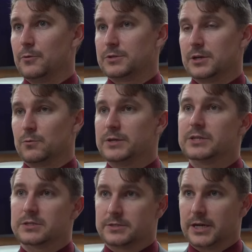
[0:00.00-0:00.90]
was a
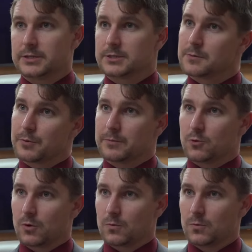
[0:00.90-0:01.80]
recent Texas Supreme
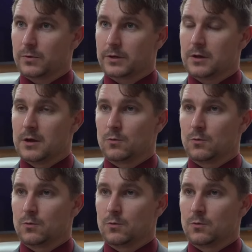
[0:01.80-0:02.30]
Court ruling,